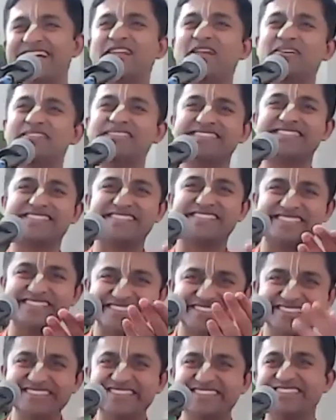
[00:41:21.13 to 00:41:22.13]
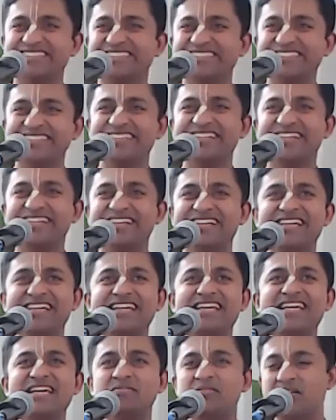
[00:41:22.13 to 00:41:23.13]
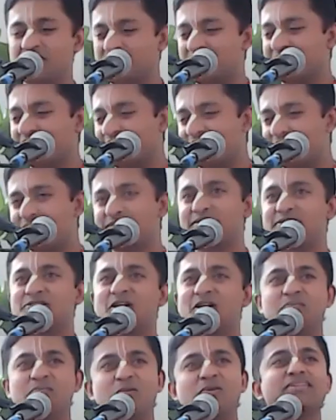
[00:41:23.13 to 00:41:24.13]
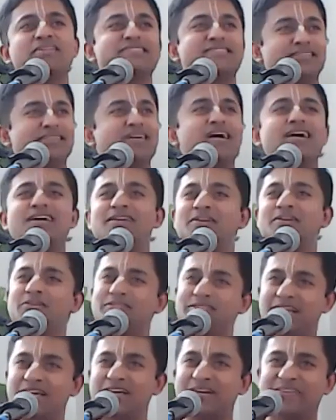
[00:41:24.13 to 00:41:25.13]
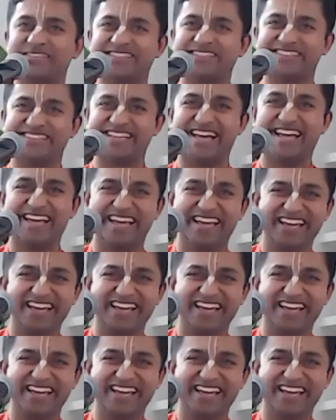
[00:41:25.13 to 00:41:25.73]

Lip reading: Lotuses. Even if the current is not moving, still the eye looks like lotus.